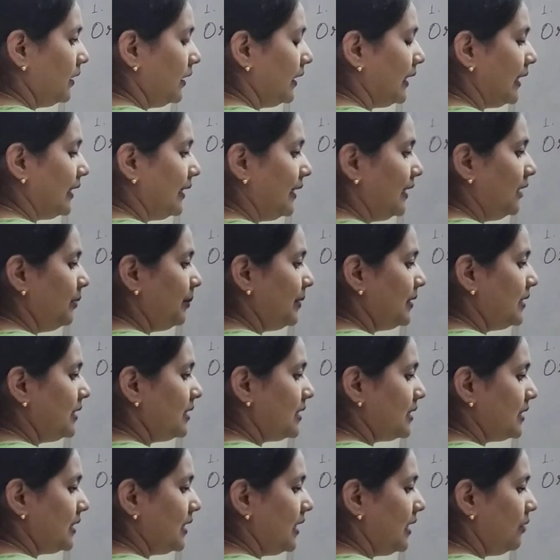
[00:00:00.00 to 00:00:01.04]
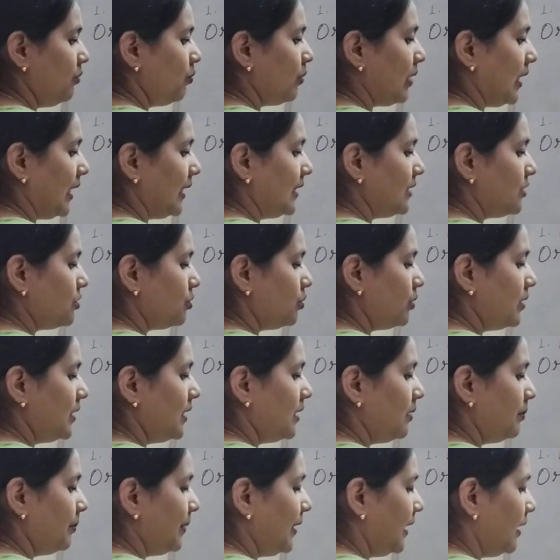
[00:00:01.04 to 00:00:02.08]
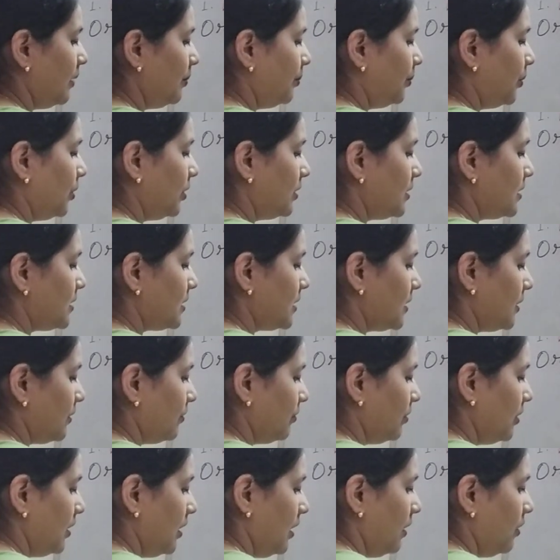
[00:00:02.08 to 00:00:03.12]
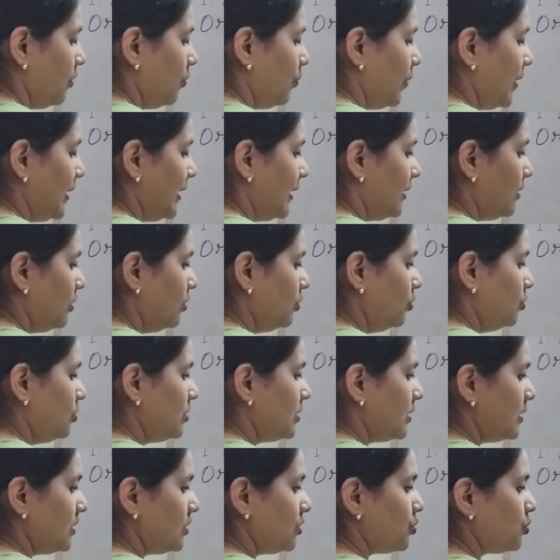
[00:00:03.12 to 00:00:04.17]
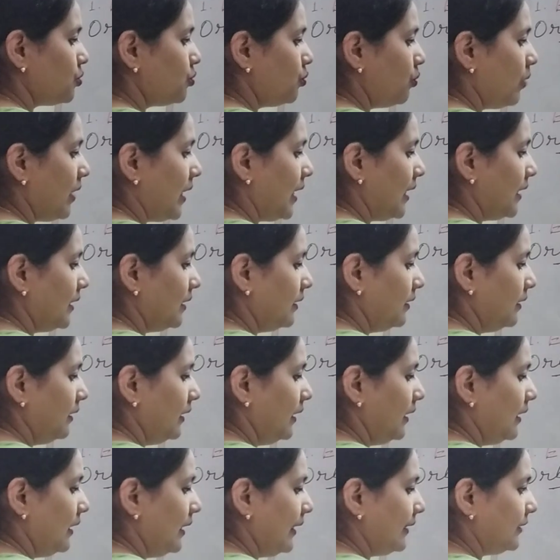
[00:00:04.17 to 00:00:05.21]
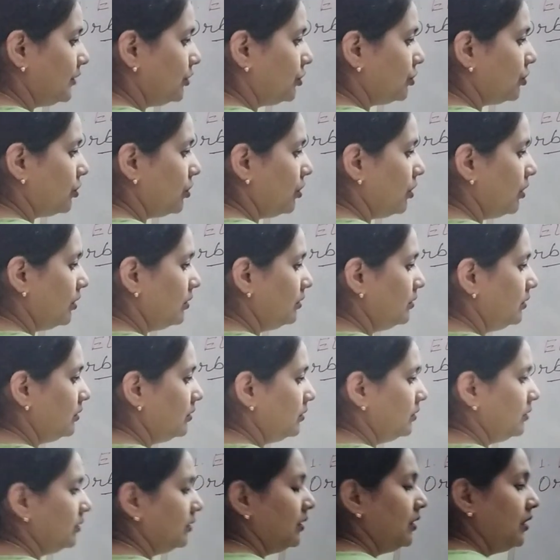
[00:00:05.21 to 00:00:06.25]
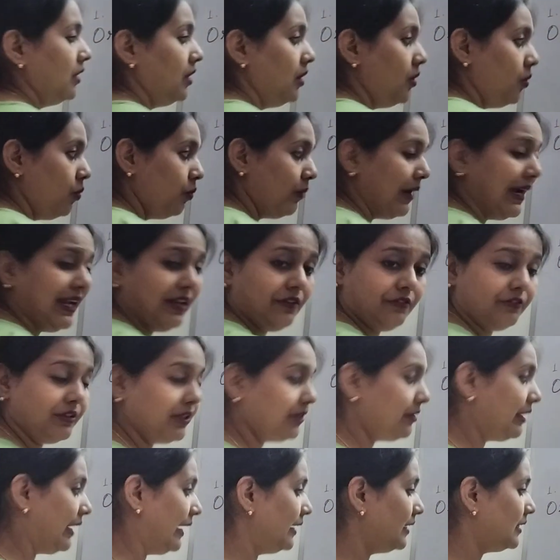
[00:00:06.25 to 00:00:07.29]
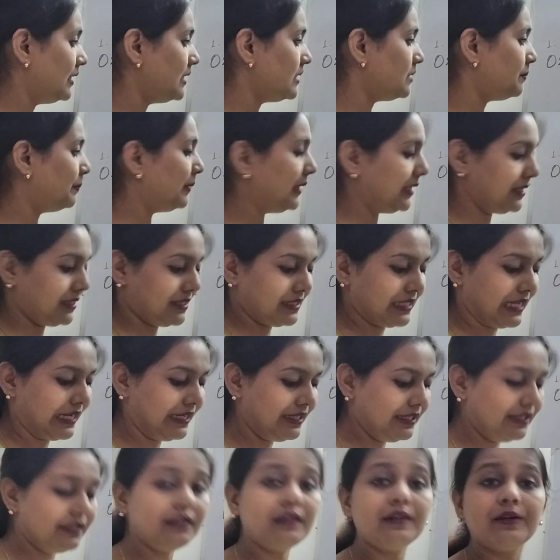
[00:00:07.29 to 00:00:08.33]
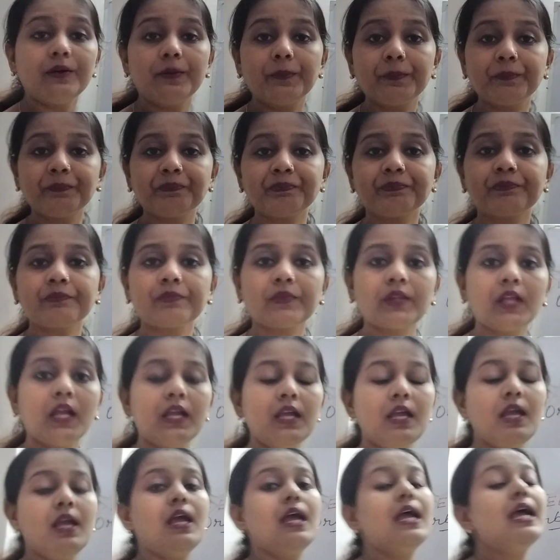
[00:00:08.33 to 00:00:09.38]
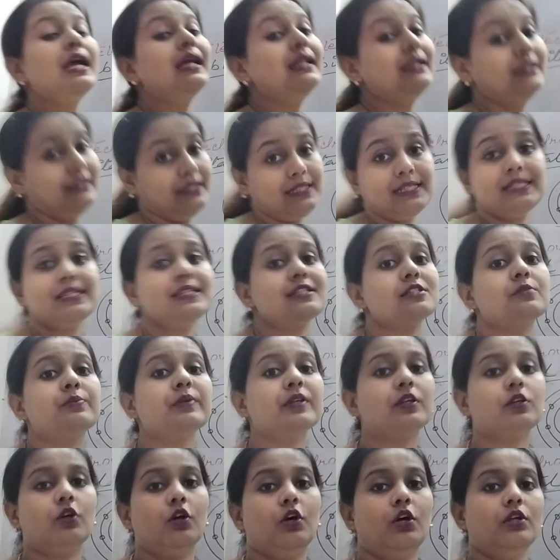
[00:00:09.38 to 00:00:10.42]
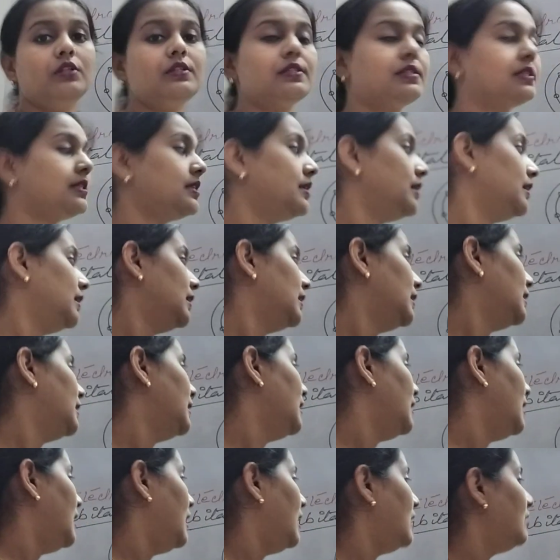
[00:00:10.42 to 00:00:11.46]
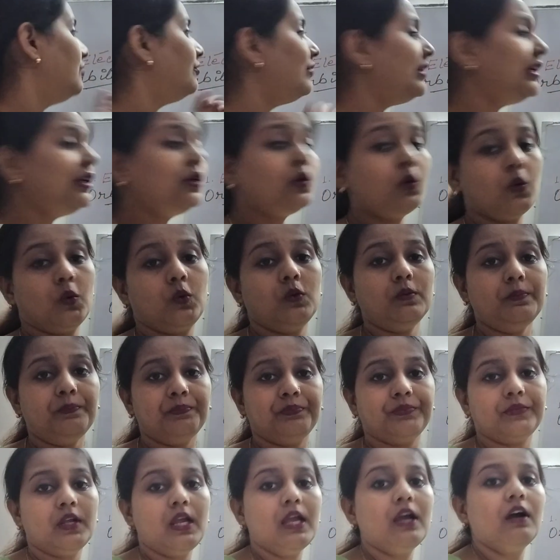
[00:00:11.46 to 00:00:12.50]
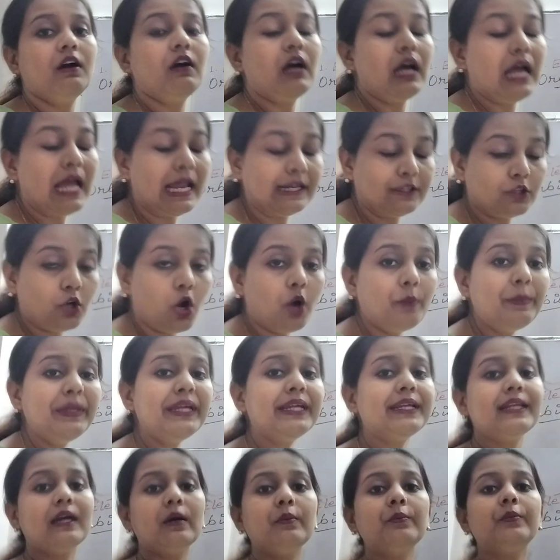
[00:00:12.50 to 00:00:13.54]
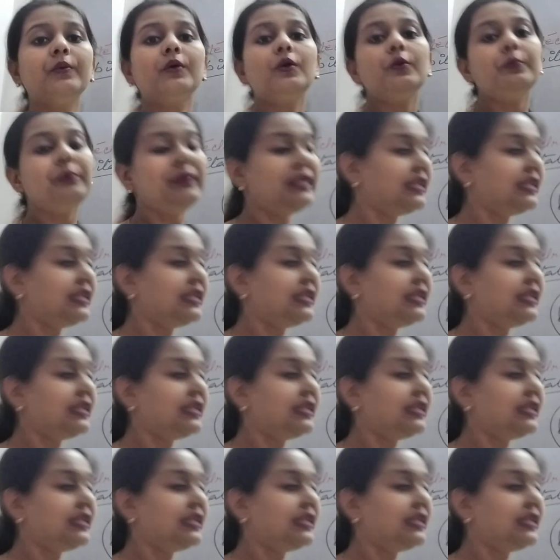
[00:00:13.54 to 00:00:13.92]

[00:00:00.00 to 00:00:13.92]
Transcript: Can anybody say why sodium becomes positive when it loses 1 electron? Why we write this plus sign here? This is because we know atomic number